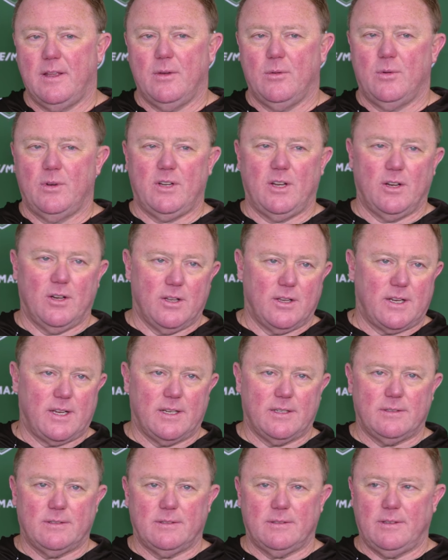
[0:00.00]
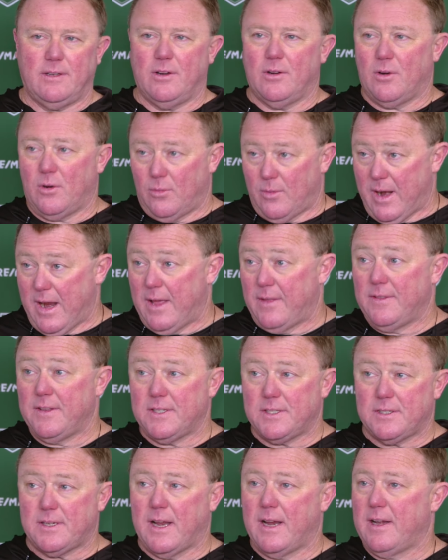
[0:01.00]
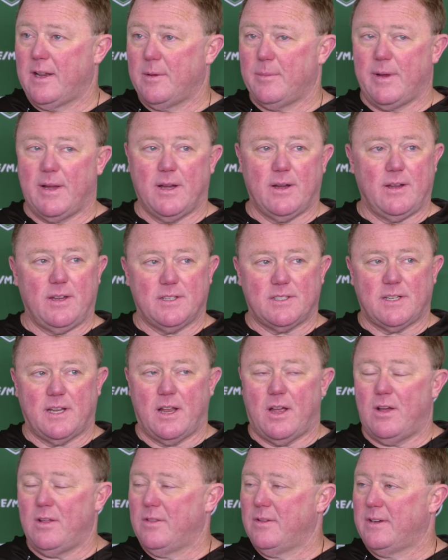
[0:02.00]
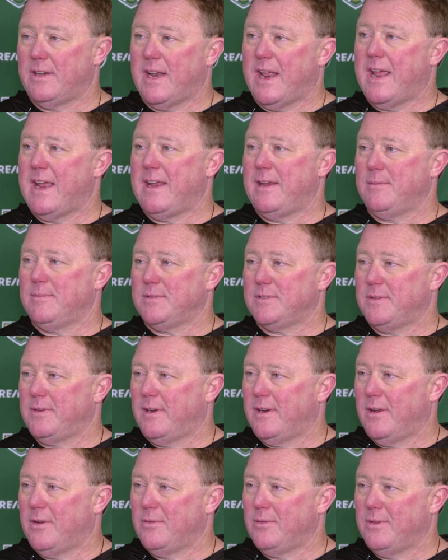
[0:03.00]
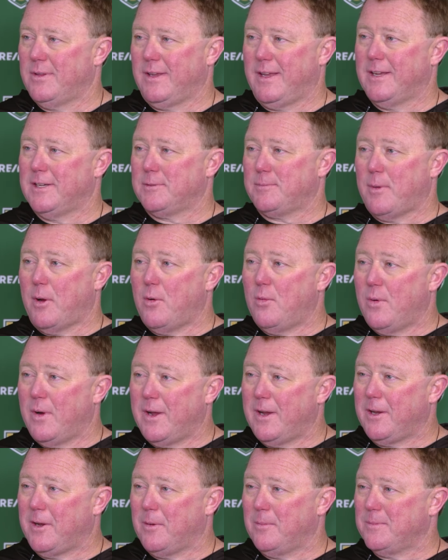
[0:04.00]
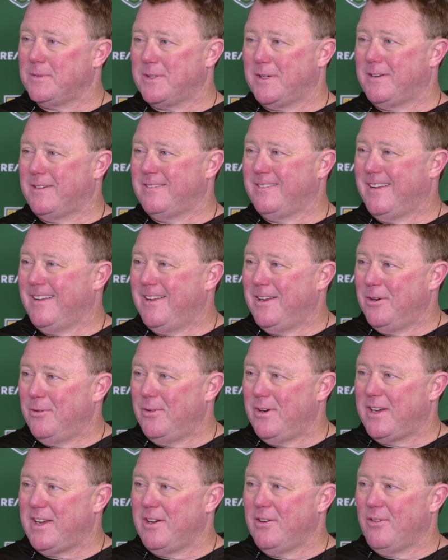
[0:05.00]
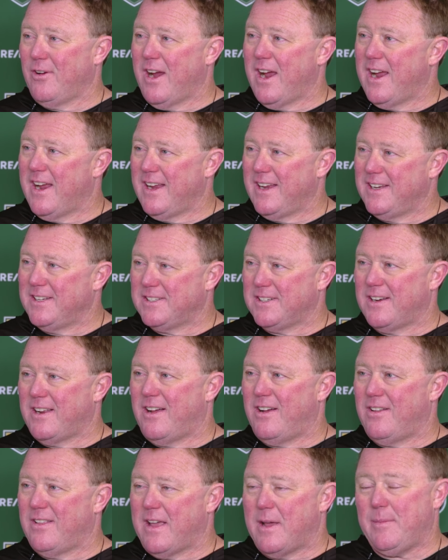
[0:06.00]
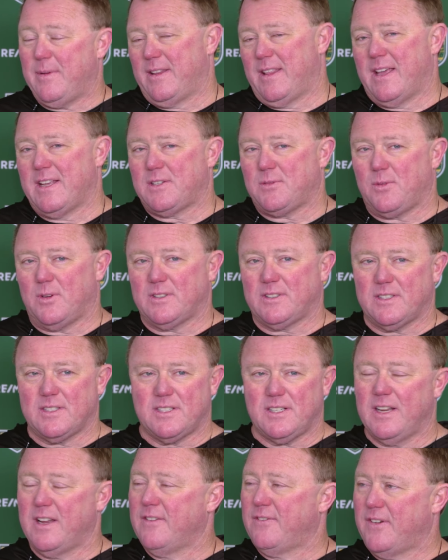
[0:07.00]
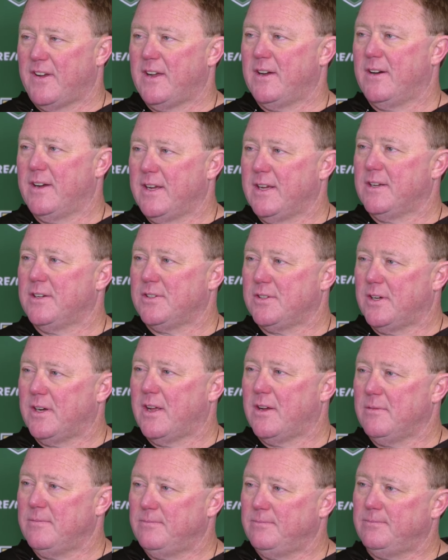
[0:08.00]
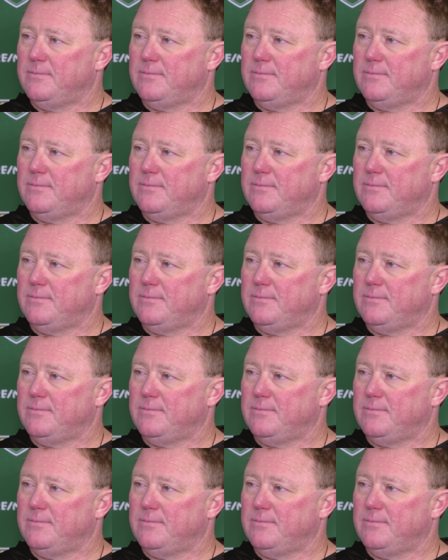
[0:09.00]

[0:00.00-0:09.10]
when you look at, you know, around this stadium here, you see all the names, you know, the Gizmo Williams and Ricky Rays and all. I mean, that's what the CFL is, you know.